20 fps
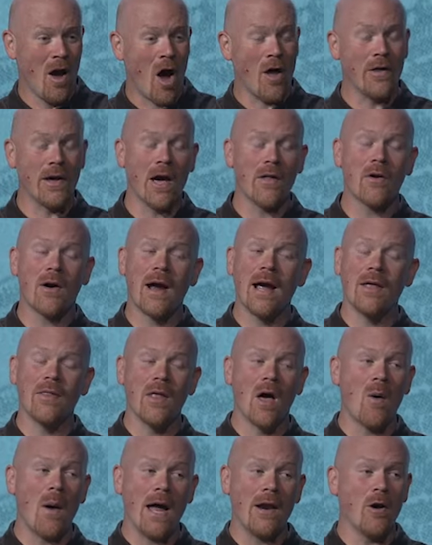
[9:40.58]
On the other hand,
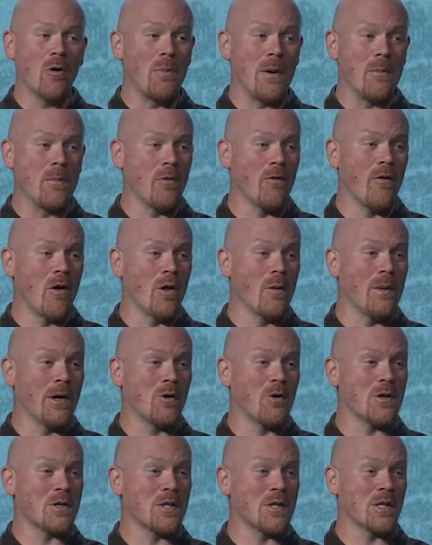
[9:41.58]
though, I know people who've only been
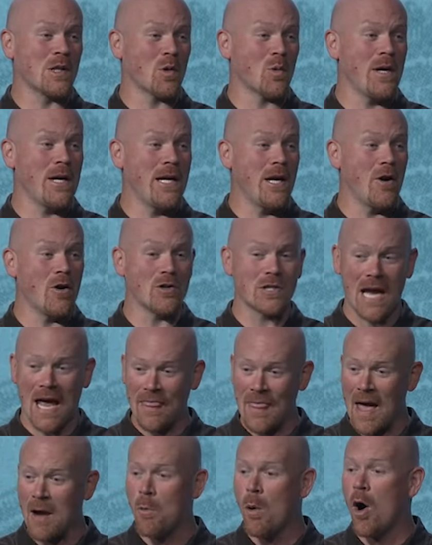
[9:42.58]
Christians three years
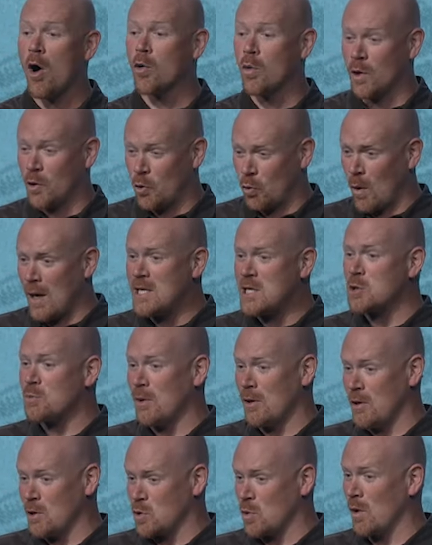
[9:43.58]
and they walk with great
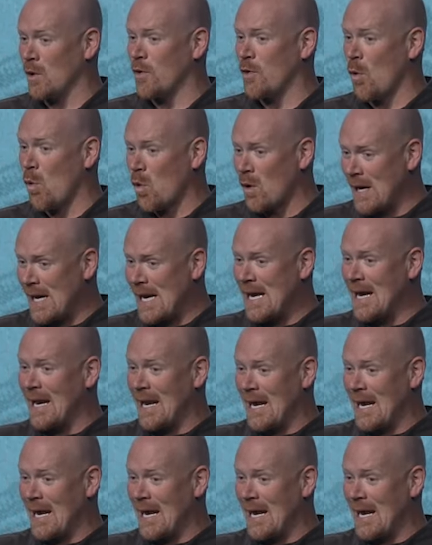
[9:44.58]
spiritual authority and